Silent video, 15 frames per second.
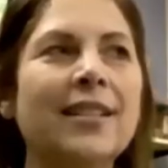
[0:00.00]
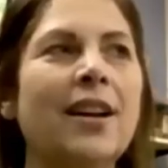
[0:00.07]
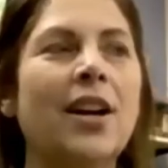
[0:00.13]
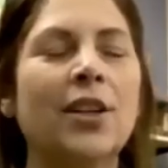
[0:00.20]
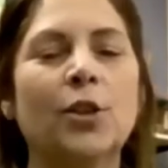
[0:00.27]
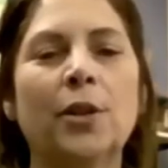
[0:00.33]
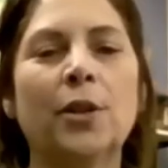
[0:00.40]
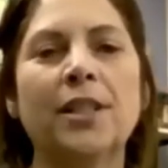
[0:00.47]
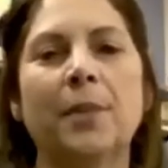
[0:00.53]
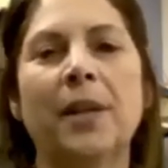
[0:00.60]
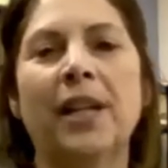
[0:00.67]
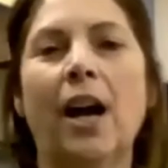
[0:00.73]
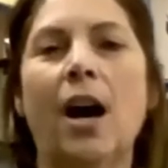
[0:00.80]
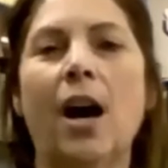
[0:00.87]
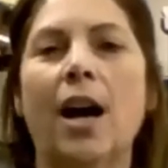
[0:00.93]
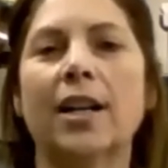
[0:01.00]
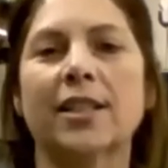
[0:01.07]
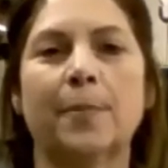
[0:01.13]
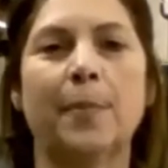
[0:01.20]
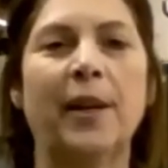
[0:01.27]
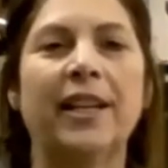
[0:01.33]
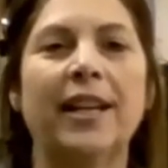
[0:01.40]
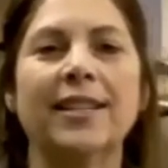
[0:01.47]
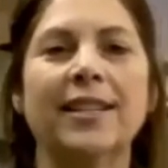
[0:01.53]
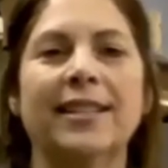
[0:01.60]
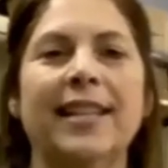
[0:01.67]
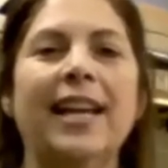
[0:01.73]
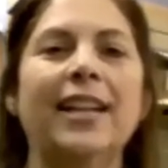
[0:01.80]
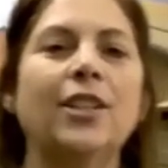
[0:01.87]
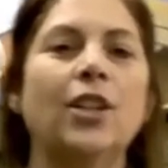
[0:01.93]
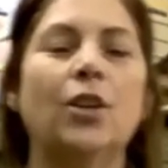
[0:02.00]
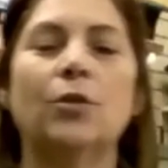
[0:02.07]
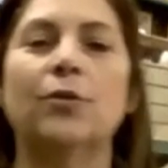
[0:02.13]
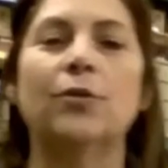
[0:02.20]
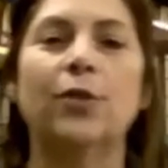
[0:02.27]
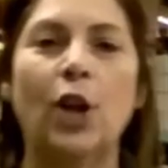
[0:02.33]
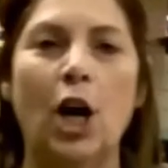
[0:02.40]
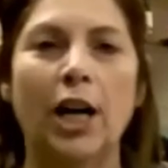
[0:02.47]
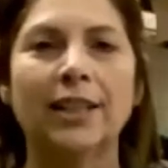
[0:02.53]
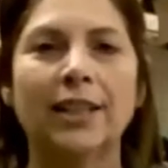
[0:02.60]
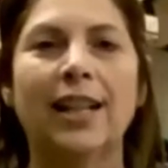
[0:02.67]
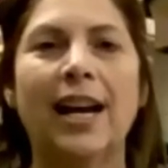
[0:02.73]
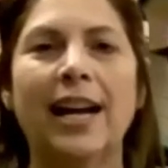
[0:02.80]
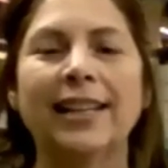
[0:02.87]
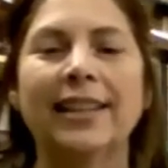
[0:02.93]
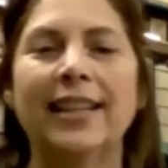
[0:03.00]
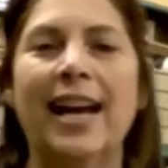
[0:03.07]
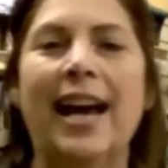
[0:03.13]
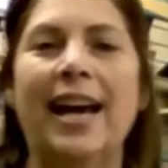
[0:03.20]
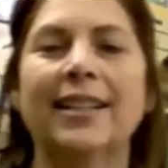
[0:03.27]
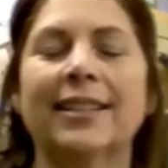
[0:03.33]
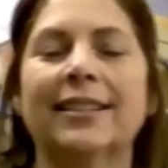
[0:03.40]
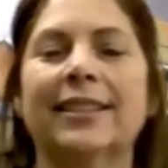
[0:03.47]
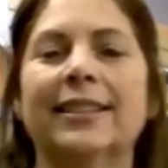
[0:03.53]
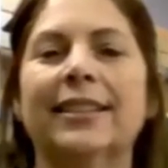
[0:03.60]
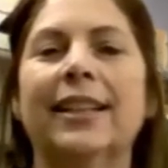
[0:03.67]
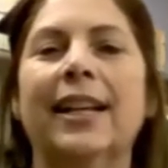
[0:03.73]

not going to be hawks because they don't flock like that.